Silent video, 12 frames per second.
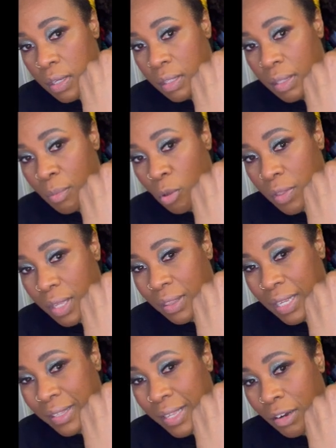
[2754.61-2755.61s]
They both got
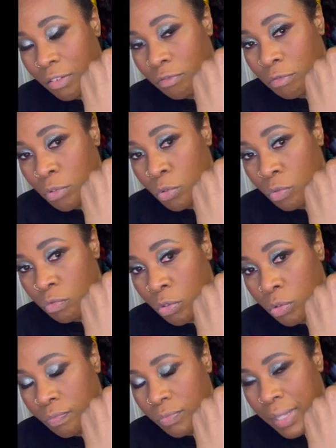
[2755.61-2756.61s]
like that
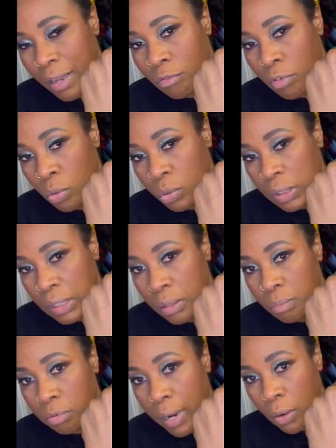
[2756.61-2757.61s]
rosy
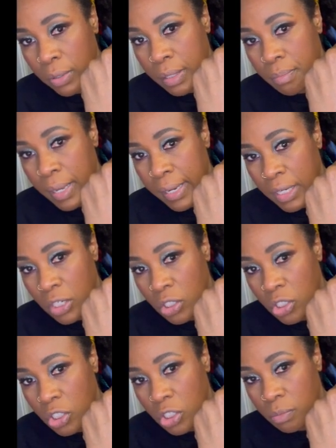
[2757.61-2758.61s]
brownie
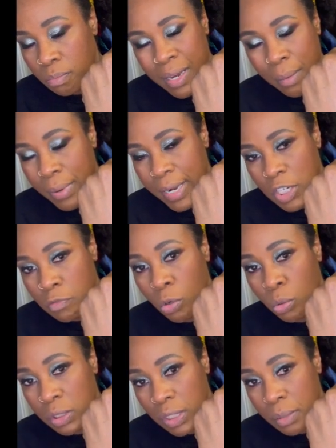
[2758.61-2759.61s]
beige, not beige, rosy